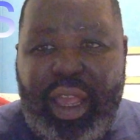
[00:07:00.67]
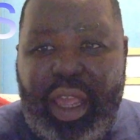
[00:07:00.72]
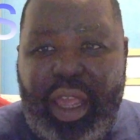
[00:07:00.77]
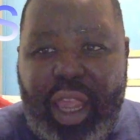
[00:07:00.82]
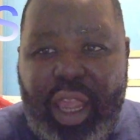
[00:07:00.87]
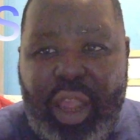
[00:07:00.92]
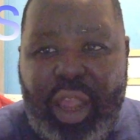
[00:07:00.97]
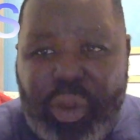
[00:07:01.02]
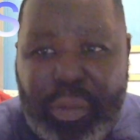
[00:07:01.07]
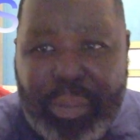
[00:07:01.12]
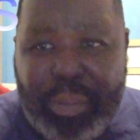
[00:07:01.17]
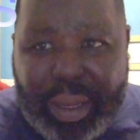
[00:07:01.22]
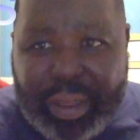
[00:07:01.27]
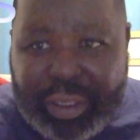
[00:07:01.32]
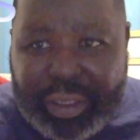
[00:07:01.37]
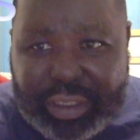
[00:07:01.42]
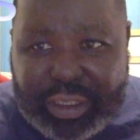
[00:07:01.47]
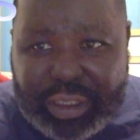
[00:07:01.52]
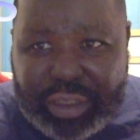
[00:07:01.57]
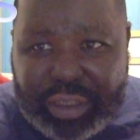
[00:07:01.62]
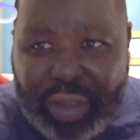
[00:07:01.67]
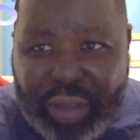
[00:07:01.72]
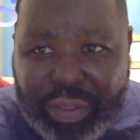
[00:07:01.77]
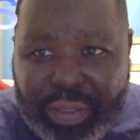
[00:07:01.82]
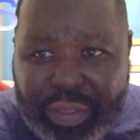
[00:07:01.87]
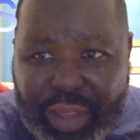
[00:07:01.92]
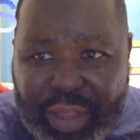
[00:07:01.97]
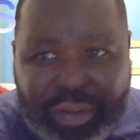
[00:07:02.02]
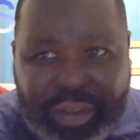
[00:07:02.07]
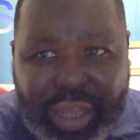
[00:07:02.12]
if you make the
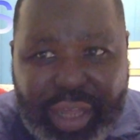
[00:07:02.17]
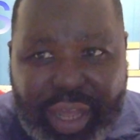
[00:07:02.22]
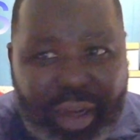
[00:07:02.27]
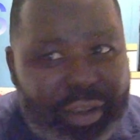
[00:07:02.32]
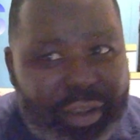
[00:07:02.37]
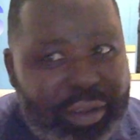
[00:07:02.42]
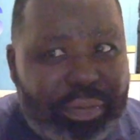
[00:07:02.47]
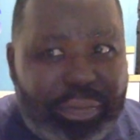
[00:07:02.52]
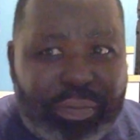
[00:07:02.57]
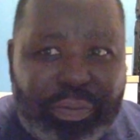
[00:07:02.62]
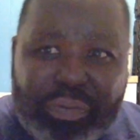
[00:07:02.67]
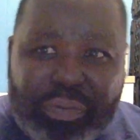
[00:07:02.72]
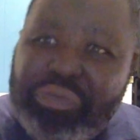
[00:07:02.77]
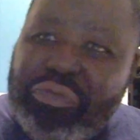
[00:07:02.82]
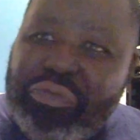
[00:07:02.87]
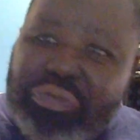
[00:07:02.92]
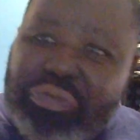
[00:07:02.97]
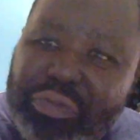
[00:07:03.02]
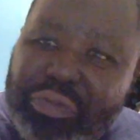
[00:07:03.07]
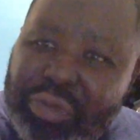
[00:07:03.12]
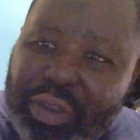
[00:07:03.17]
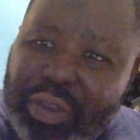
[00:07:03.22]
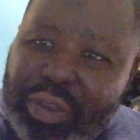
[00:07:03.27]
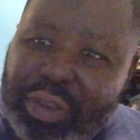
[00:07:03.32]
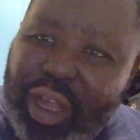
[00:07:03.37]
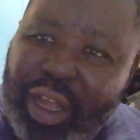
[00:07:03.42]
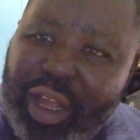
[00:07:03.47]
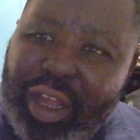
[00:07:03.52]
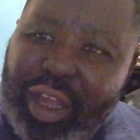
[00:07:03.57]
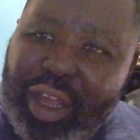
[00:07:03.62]

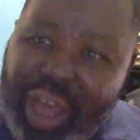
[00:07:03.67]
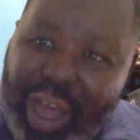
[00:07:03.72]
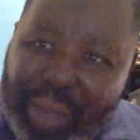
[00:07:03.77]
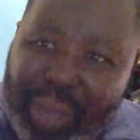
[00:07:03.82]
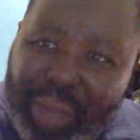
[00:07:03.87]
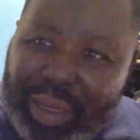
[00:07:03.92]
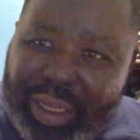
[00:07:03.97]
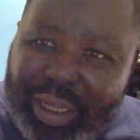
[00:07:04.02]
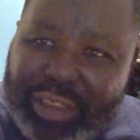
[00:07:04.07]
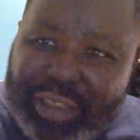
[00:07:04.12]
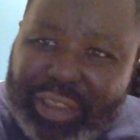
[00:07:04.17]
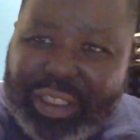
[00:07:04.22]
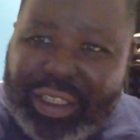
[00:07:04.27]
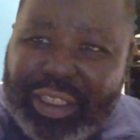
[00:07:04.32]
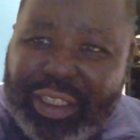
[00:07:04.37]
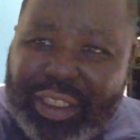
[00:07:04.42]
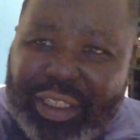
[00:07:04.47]
$65,000, God bless you.